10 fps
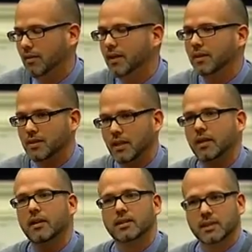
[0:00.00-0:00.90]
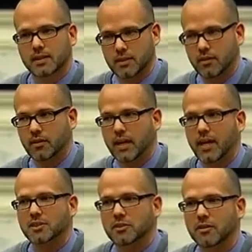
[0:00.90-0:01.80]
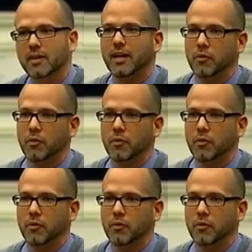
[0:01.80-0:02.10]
nicotine and assess their cancer.